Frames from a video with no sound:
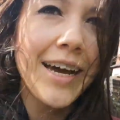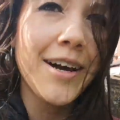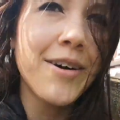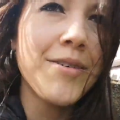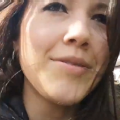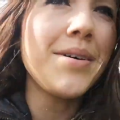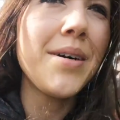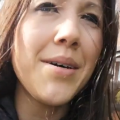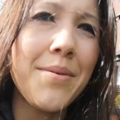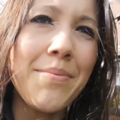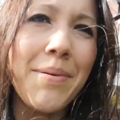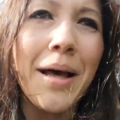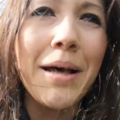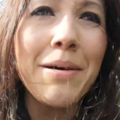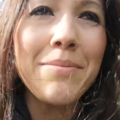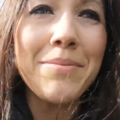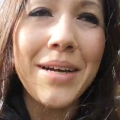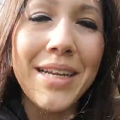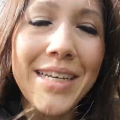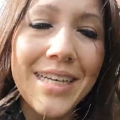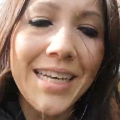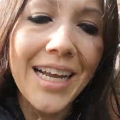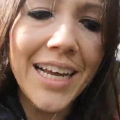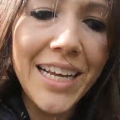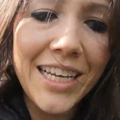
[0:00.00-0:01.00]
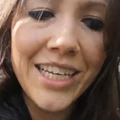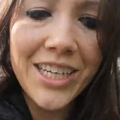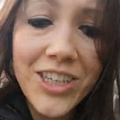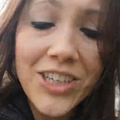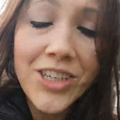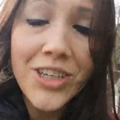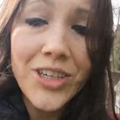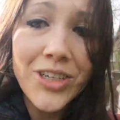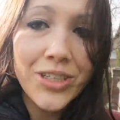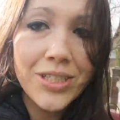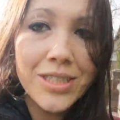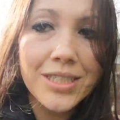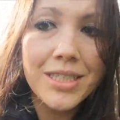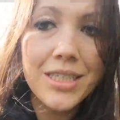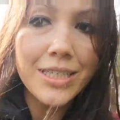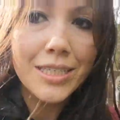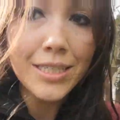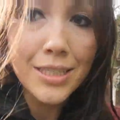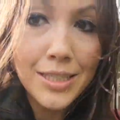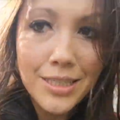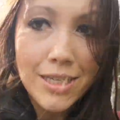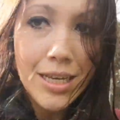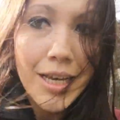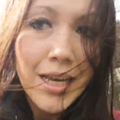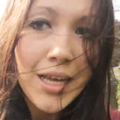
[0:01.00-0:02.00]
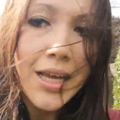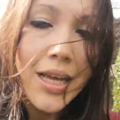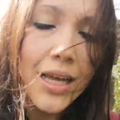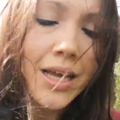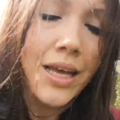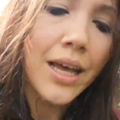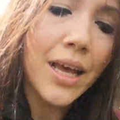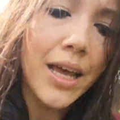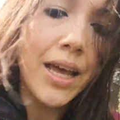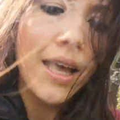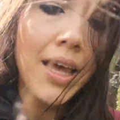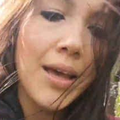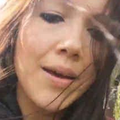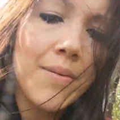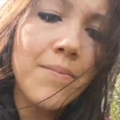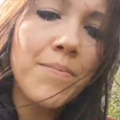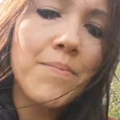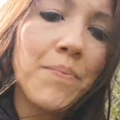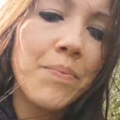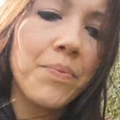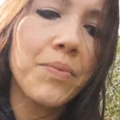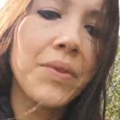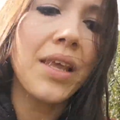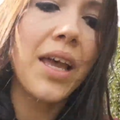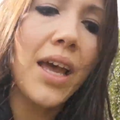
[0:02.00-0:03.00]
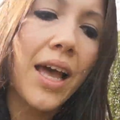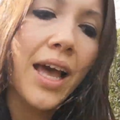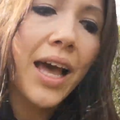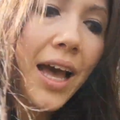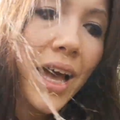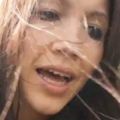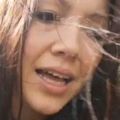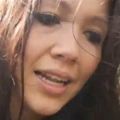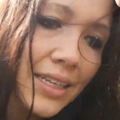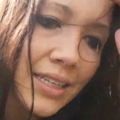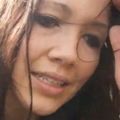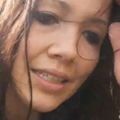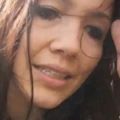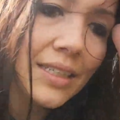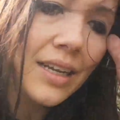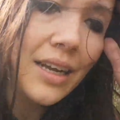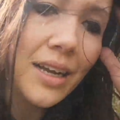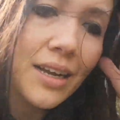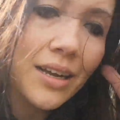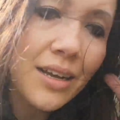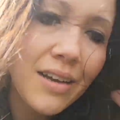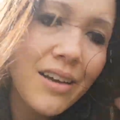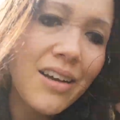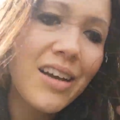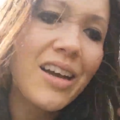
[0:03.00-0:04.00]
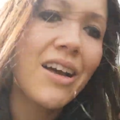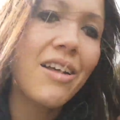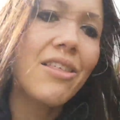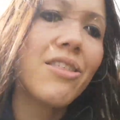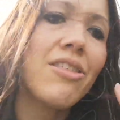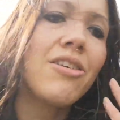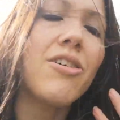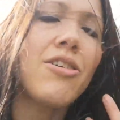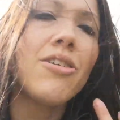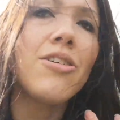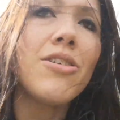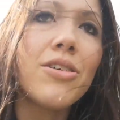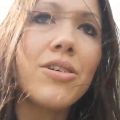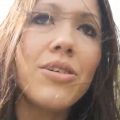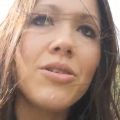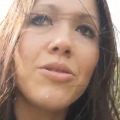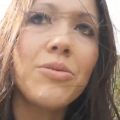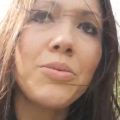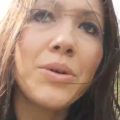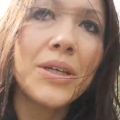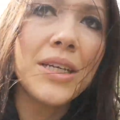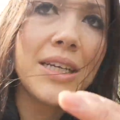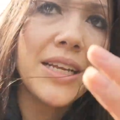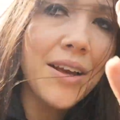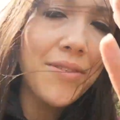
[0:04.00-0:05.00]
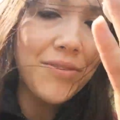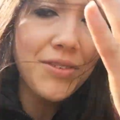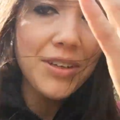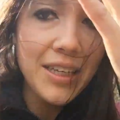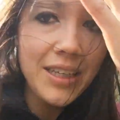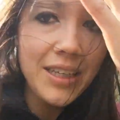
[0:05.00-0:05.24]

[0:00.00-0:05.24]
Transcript: out about my diagnosis. Um, and I thought we'd have a